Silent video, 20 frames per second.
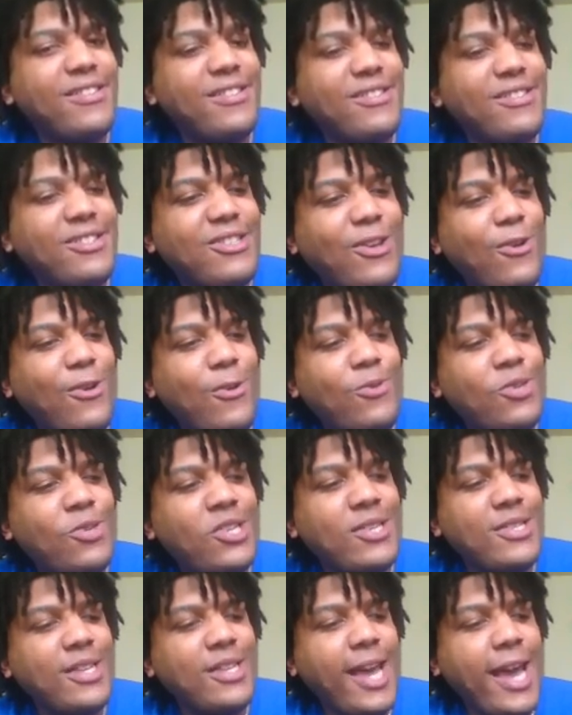So
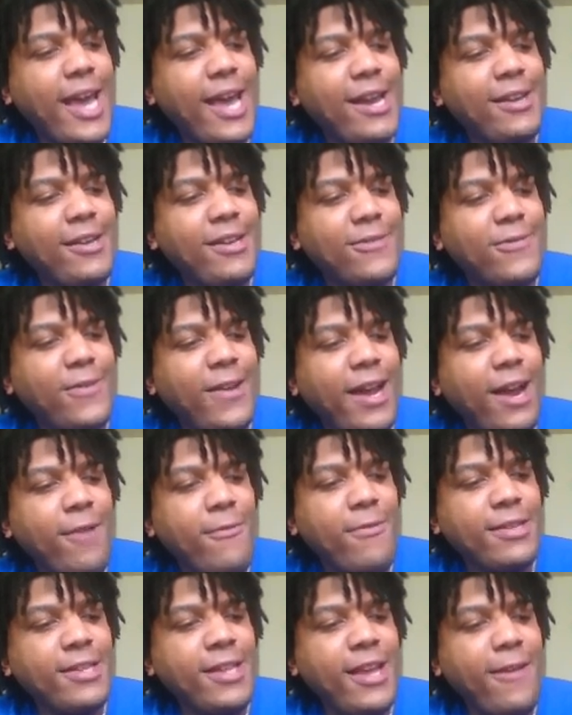she's the catalyst for
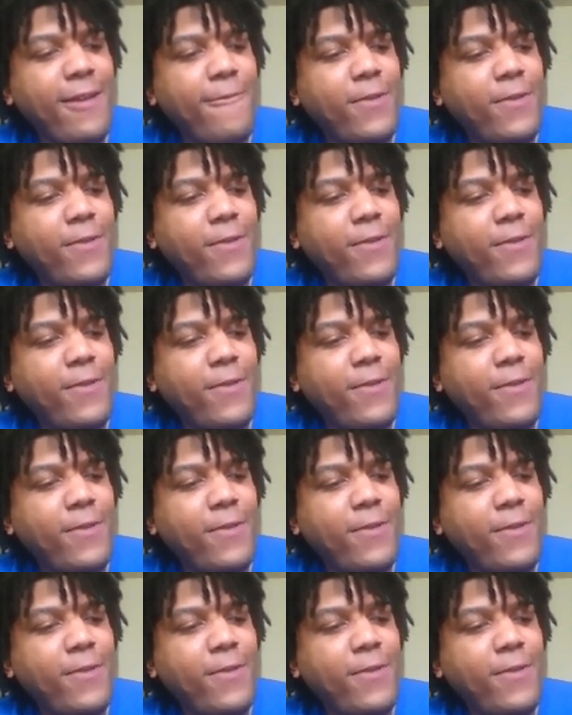everything